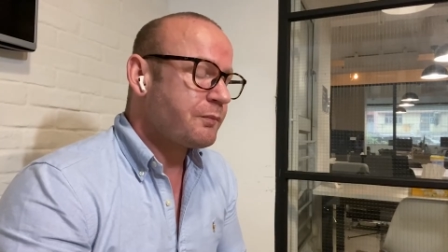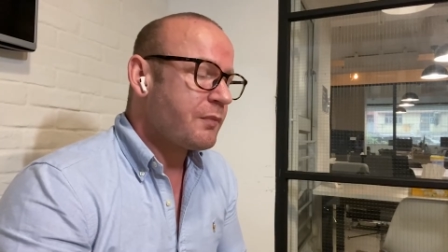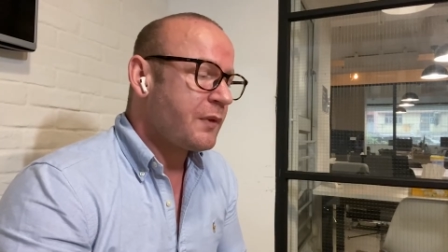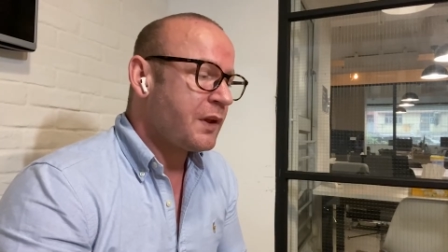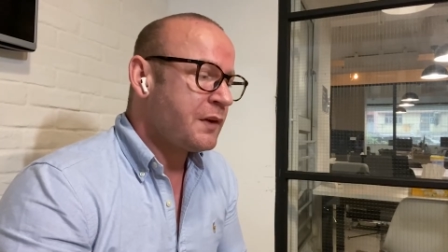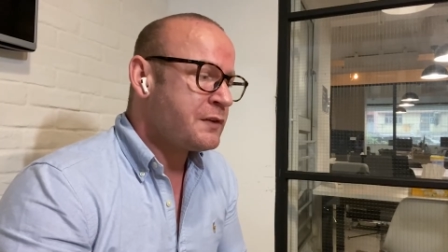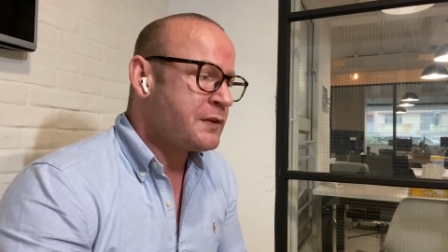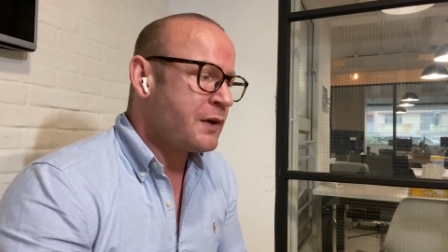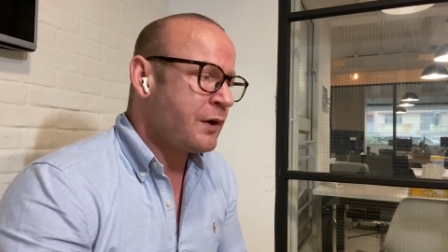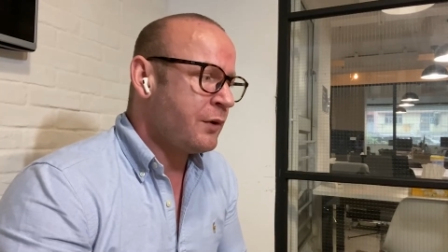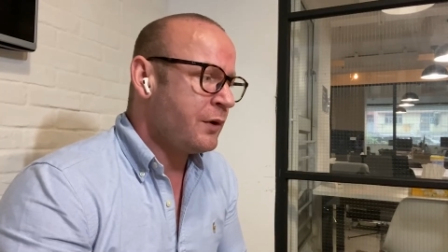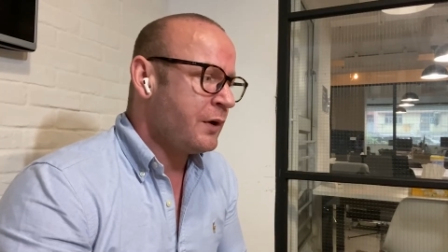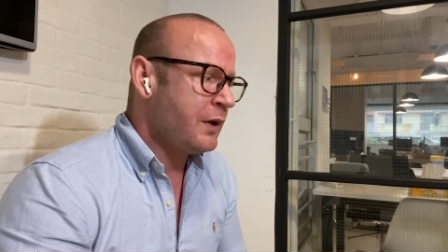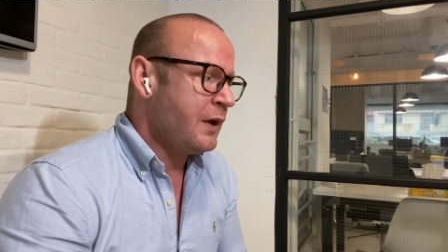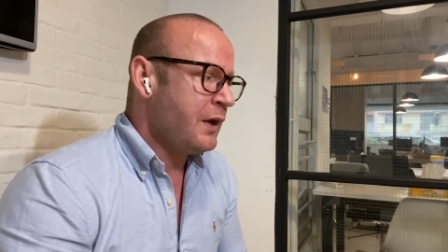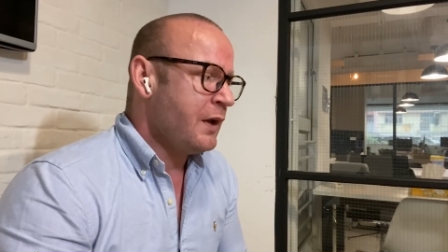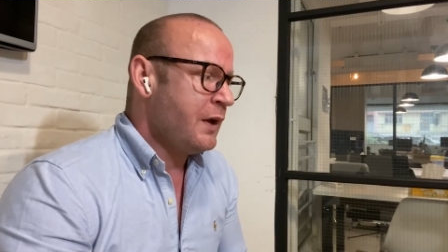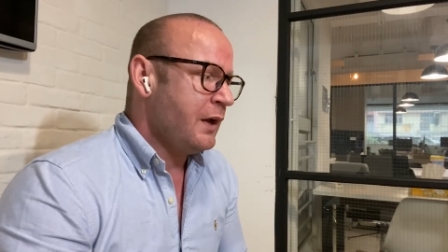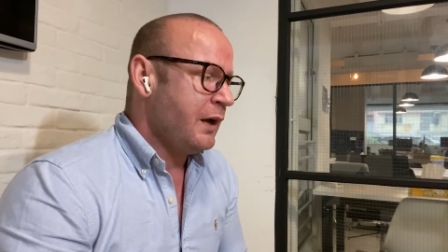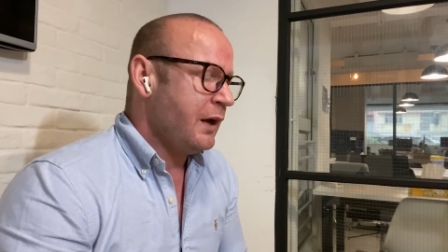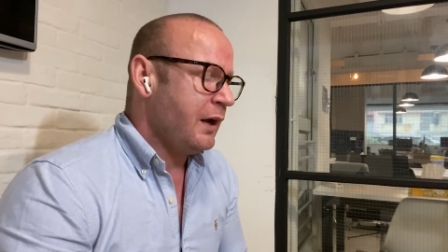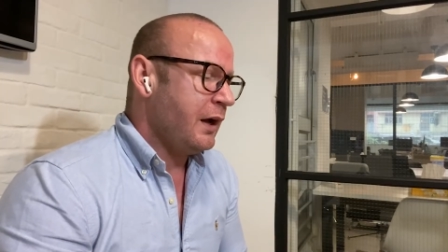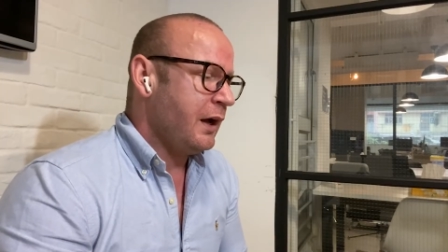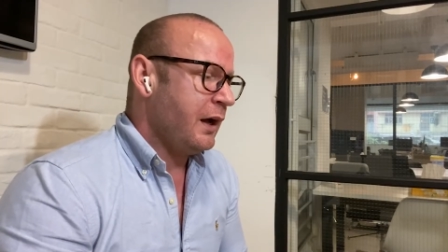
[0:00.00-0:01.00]
So
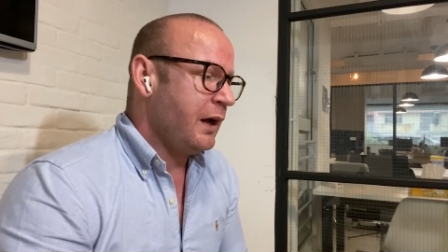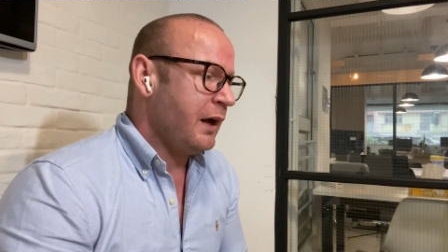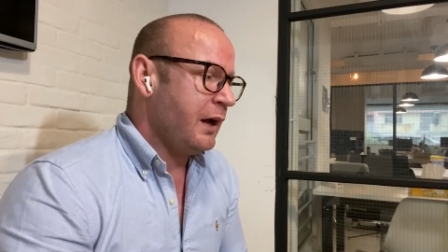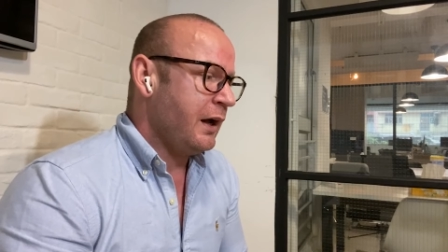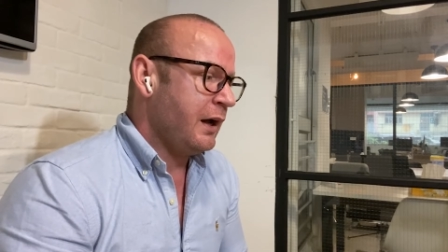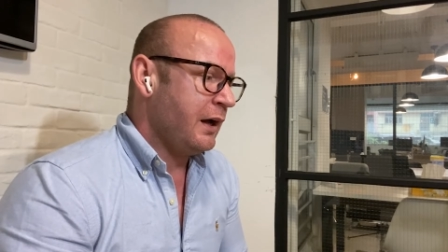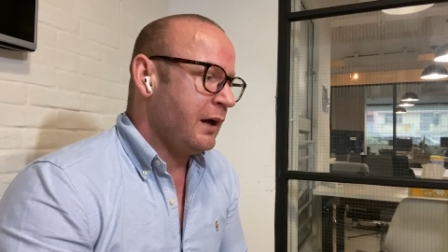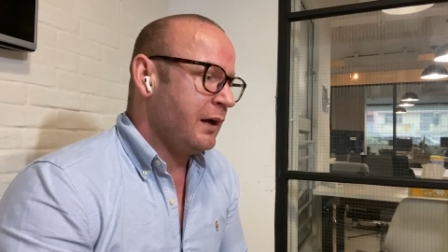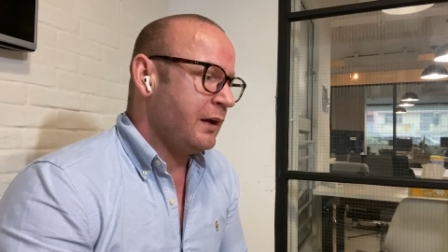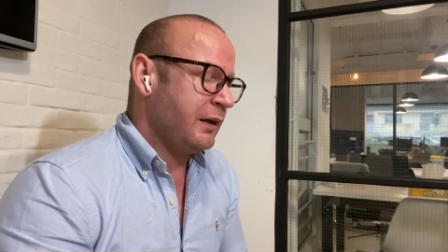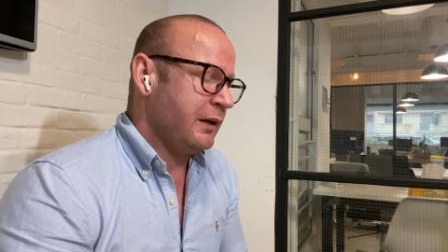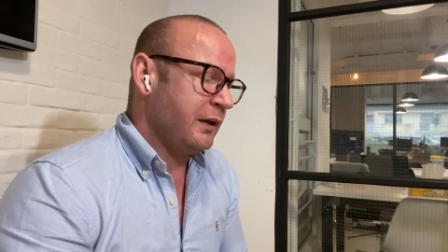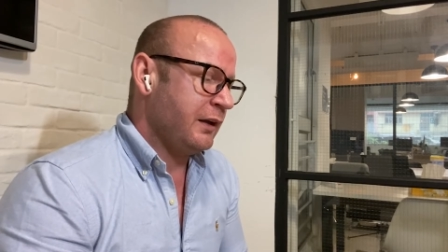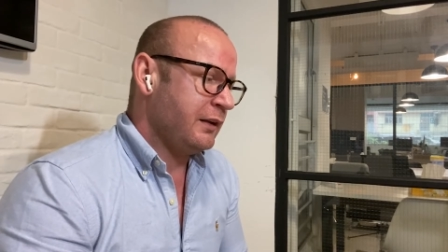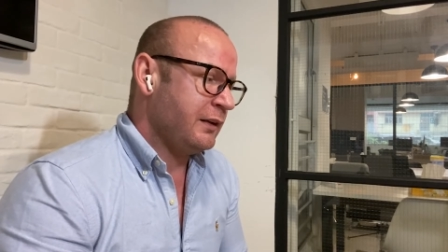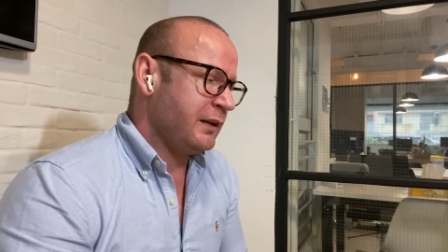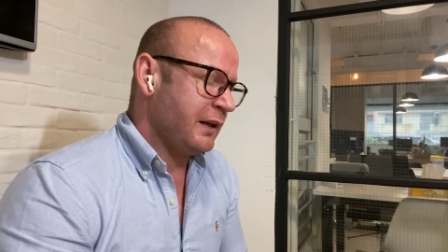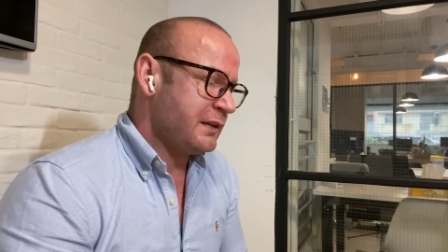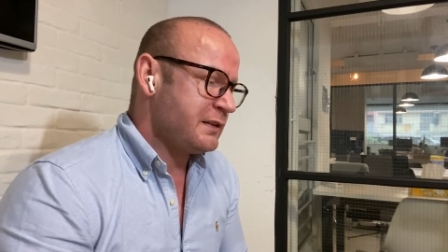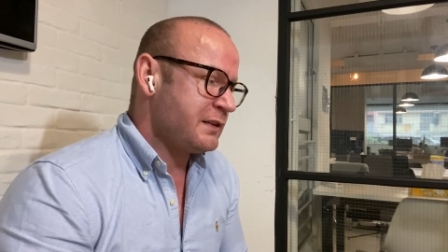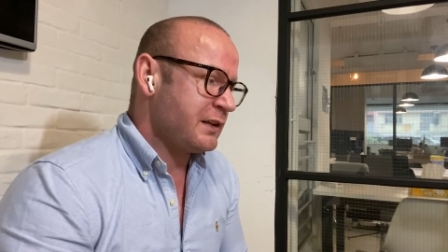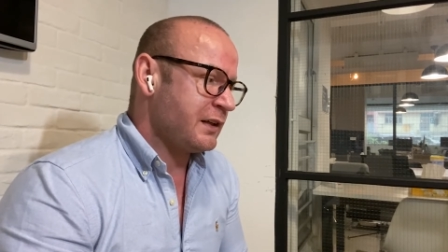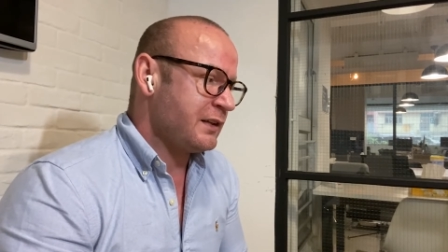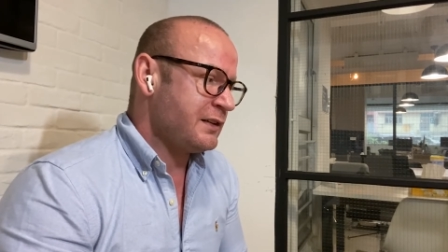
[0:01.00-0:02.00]

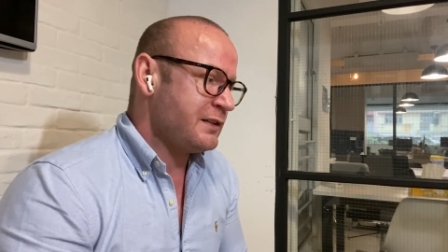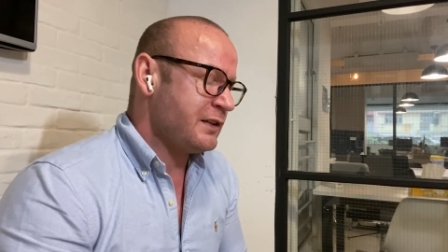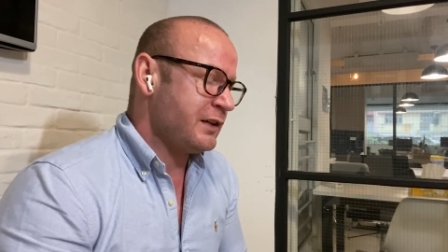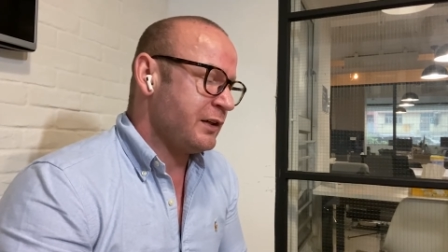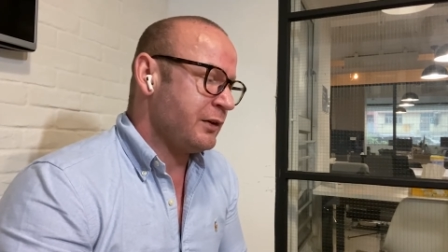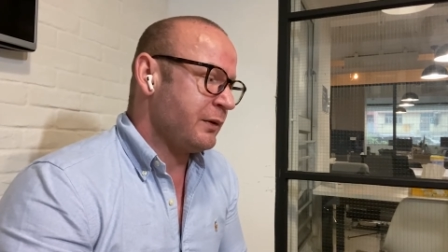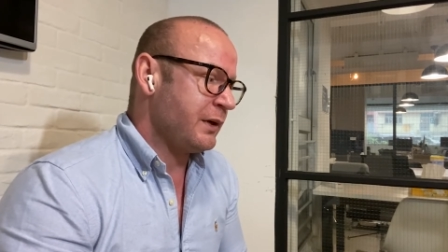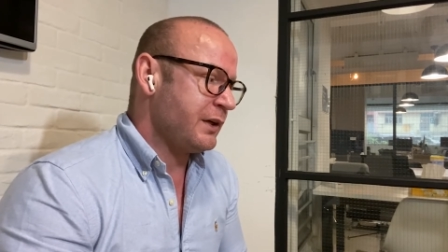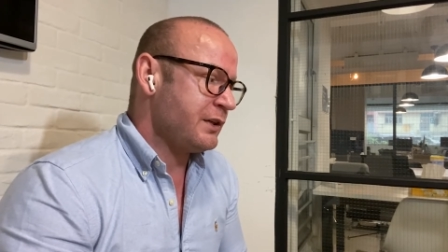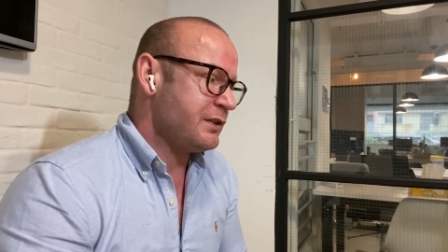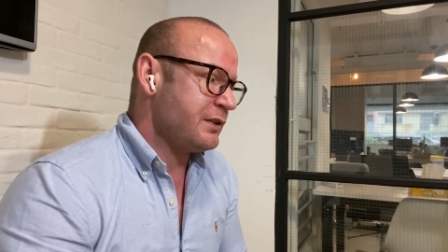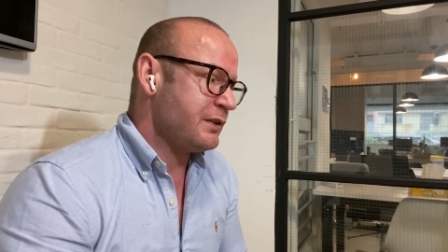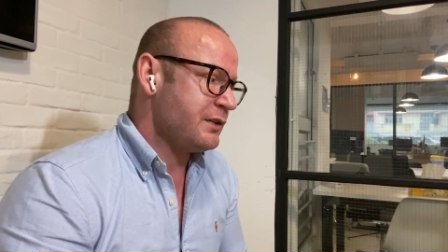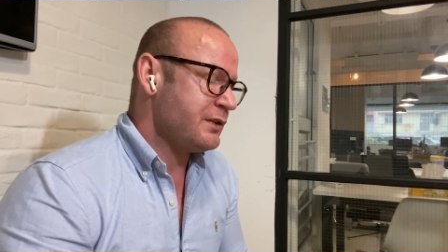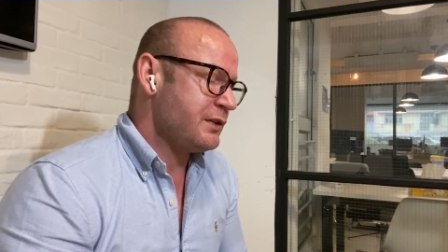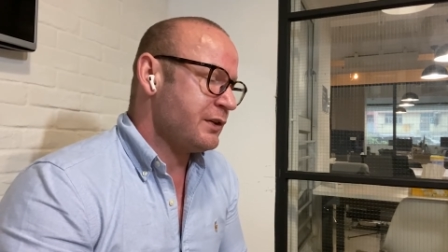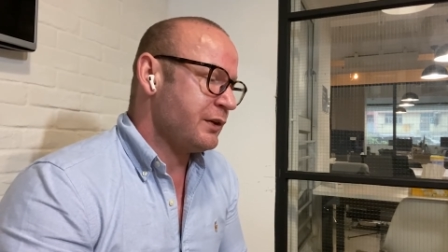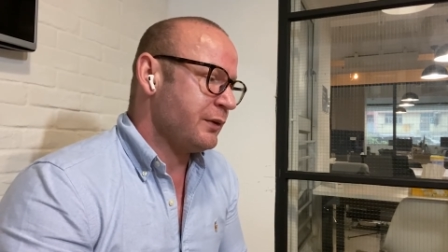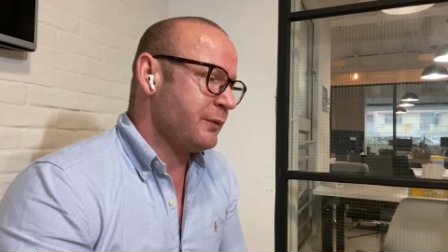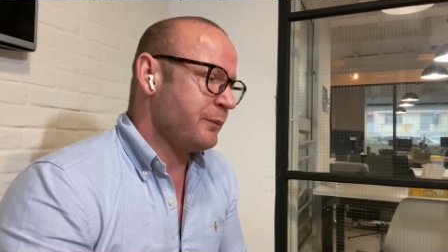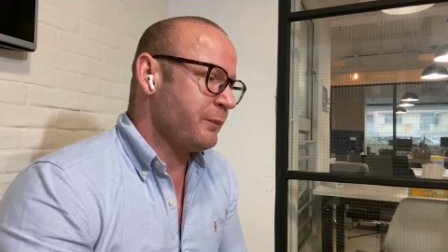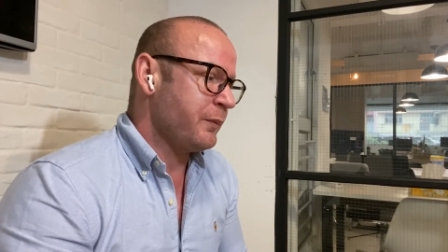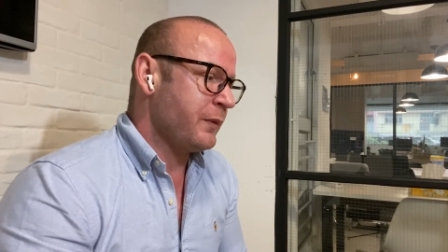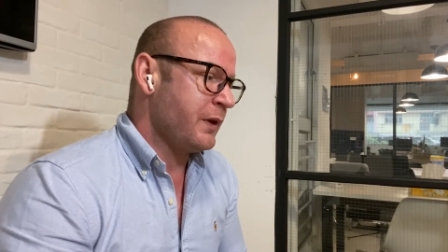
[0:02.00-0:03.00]
that's a consideration
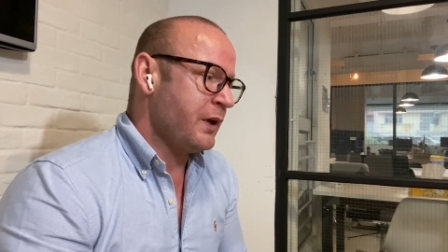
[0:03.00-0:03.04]
too.